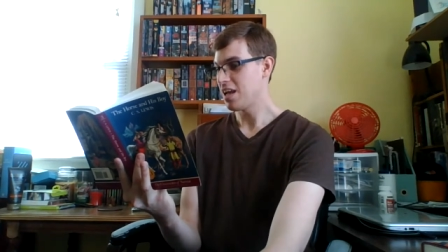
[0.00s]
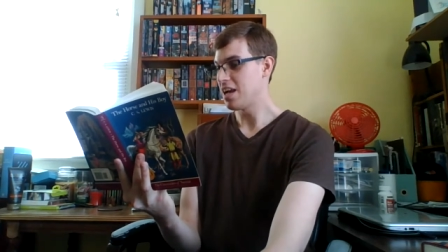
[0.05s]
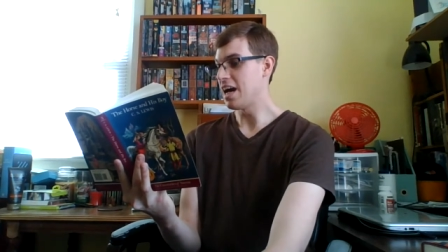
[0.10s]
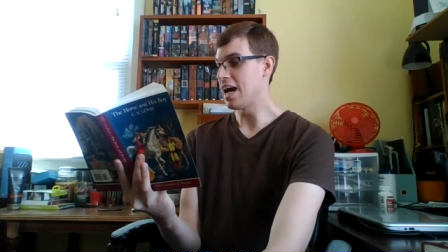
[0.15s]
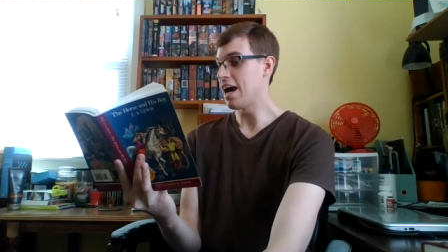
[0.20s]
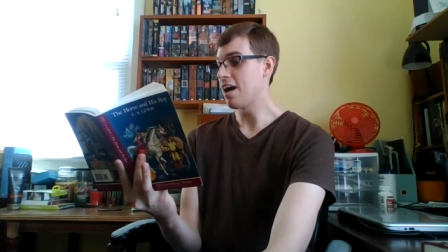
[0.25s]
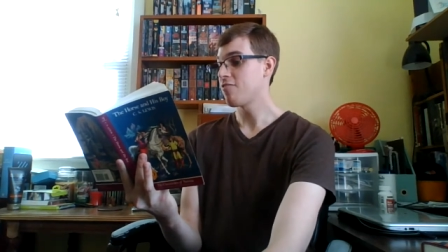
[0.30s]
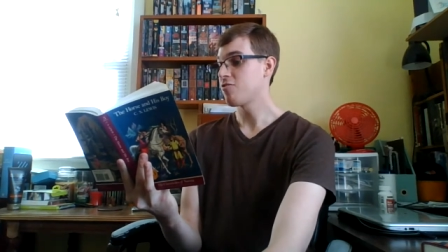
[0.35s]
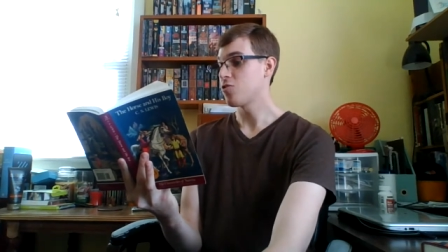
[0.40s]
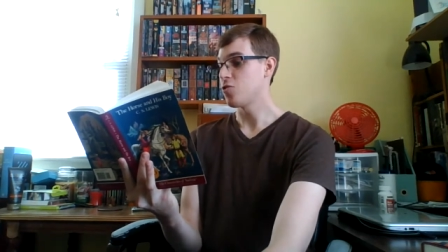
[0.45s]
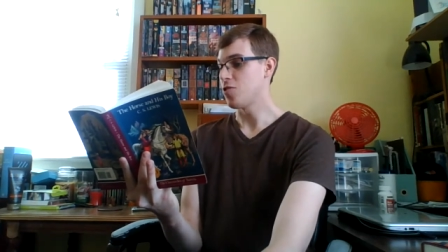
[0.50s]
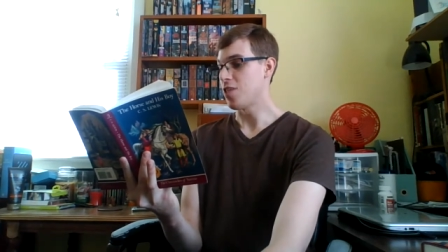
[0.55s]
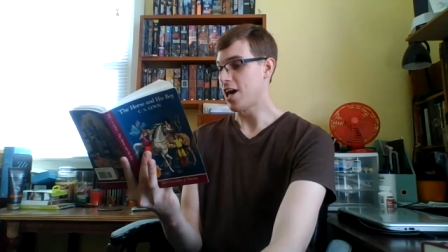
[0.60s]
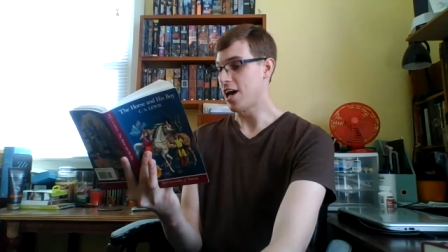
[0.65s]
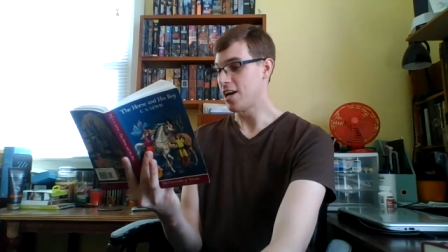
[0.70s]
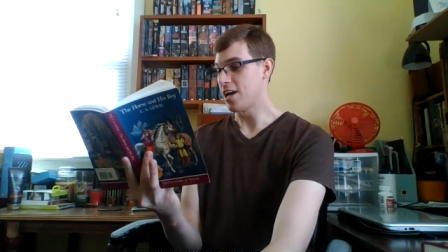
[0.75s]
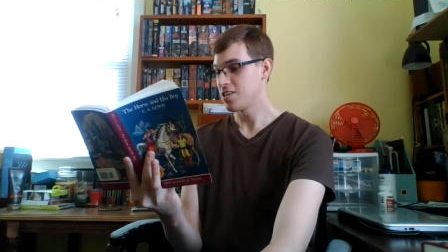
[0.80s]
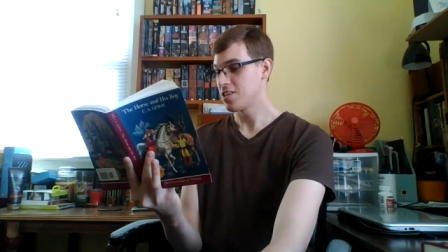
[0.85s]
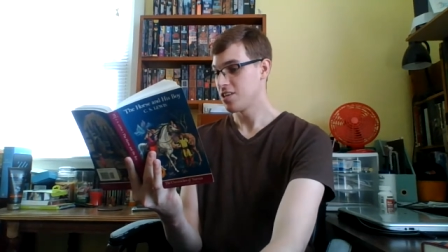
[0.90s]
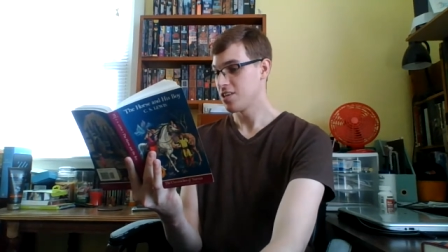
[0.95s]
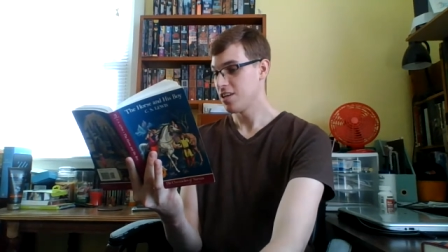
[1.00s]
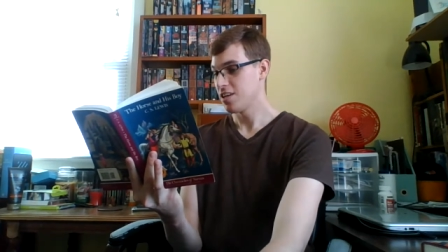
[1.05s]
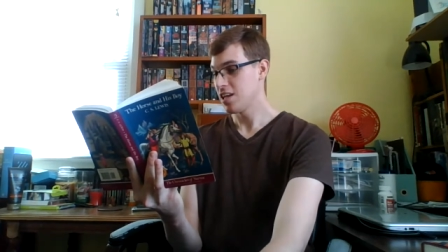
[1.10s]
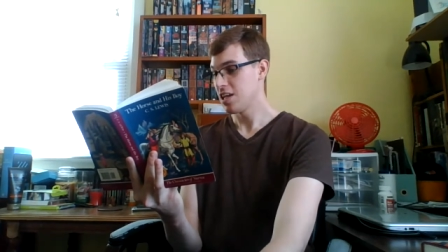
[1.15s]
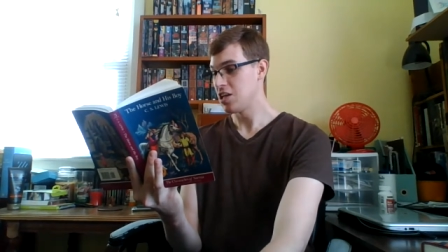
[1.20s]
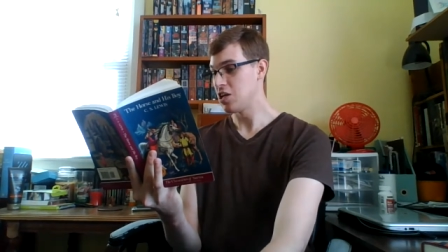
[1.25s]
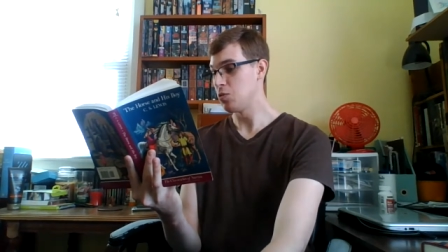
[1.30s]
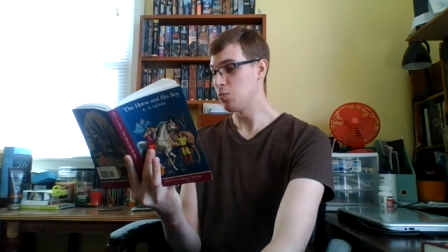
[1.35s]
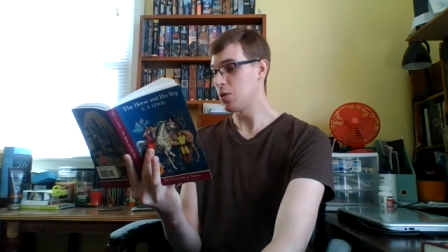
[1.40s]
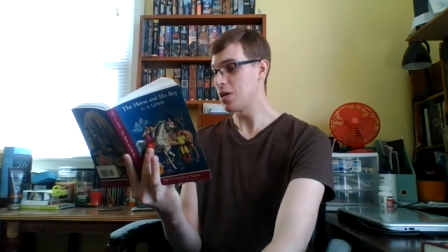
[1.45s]
After that,
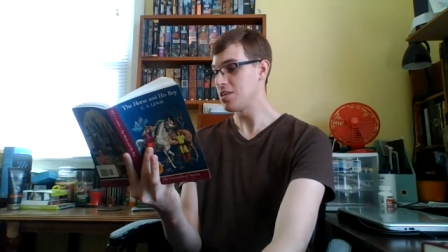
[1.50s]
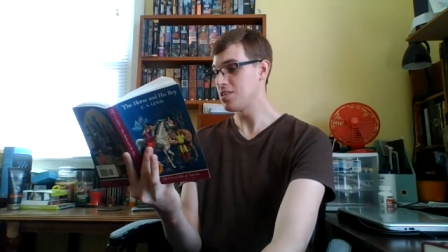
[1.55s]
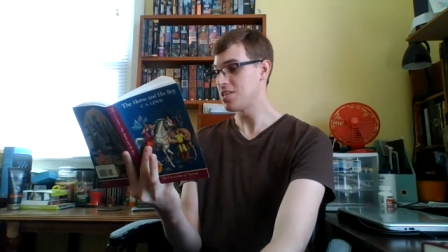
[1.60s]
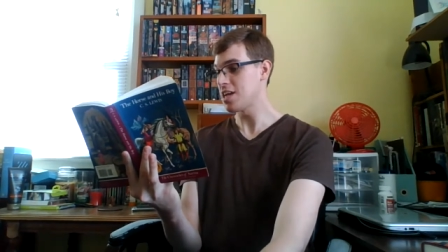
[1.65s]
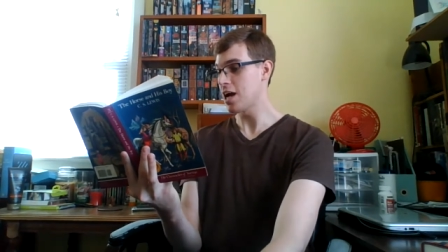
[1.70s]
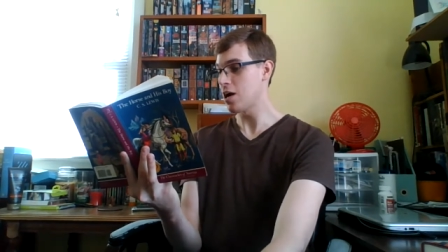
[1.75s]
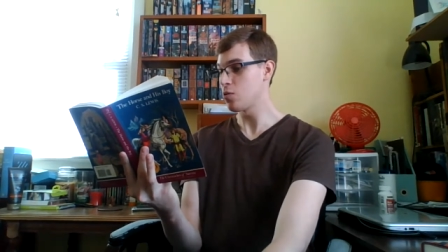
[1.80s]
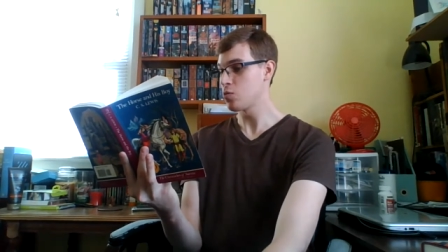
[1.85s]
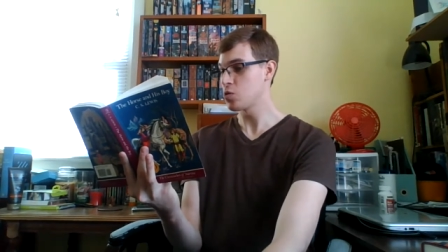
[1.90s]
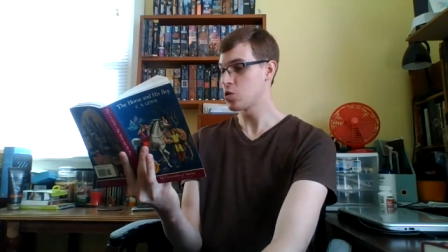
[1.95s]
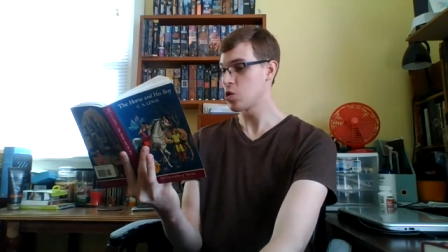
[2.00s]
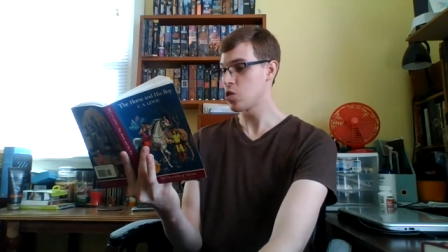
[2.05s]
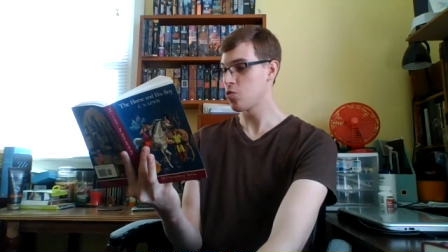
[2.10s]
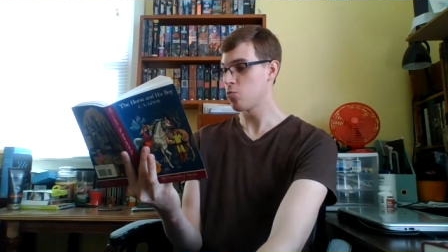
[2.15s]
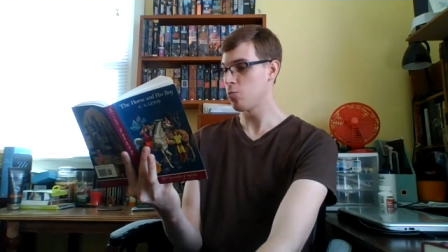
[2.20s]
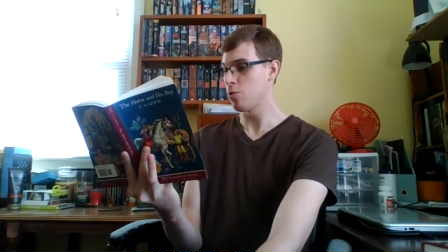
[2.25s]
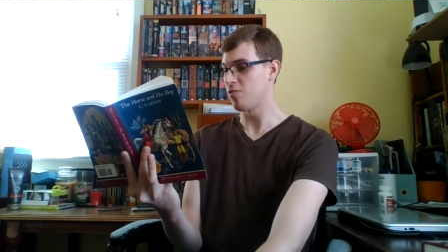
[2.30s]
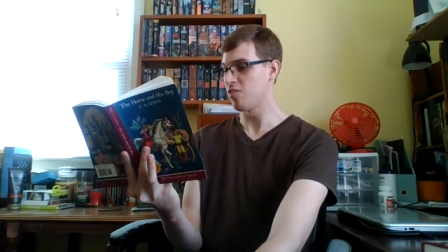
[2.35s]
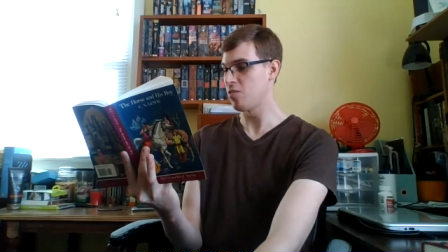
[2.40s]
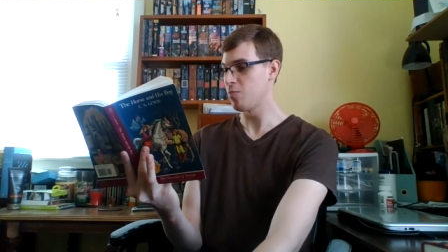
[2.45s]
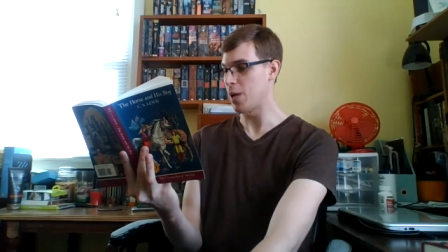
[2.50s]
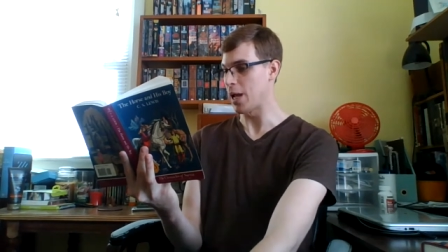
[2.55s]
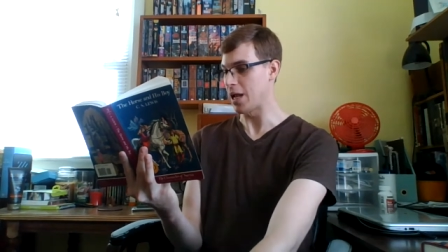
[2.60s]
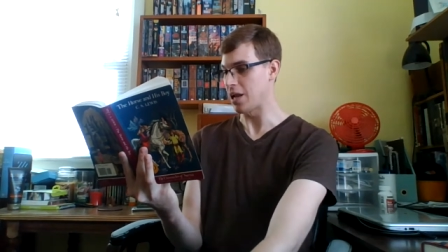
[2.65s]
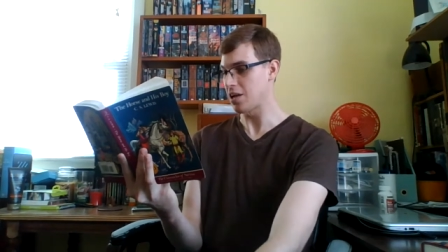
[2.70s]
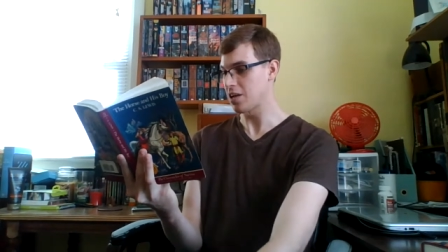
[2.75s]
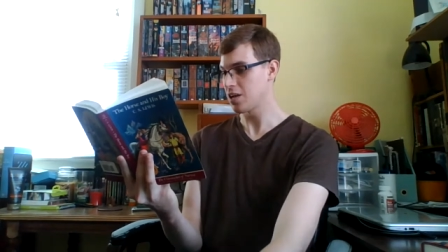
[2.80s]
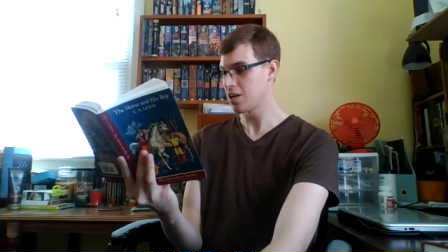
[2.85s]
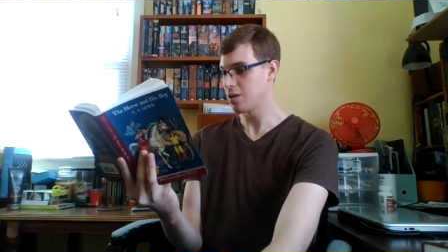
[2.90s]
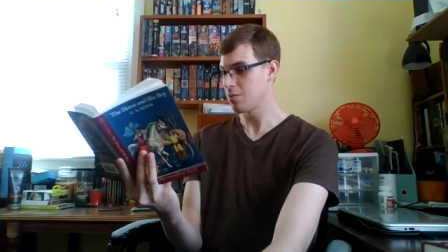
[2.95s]
he went down to the river
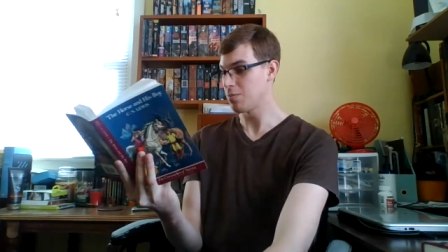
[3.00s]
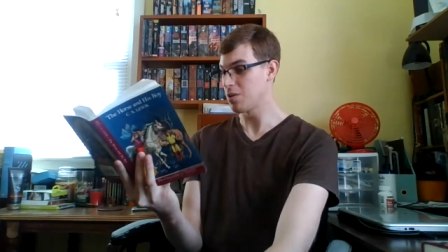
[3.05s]
bank